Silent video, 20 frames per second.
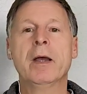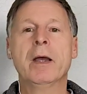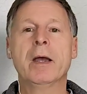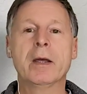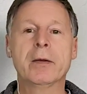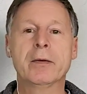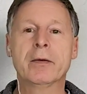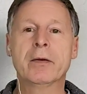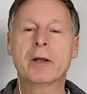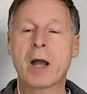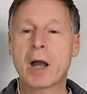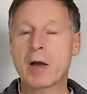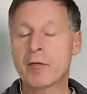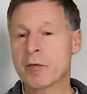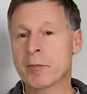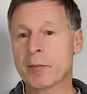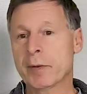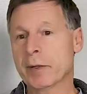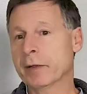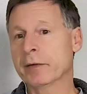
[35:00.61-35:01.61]
and the
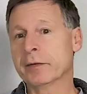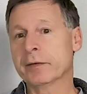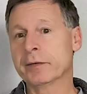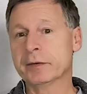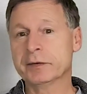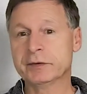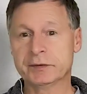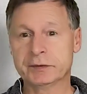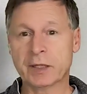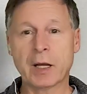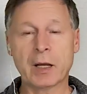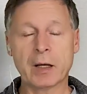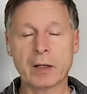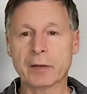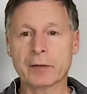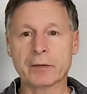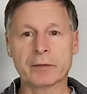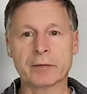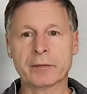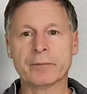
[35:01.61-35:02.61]
government decide.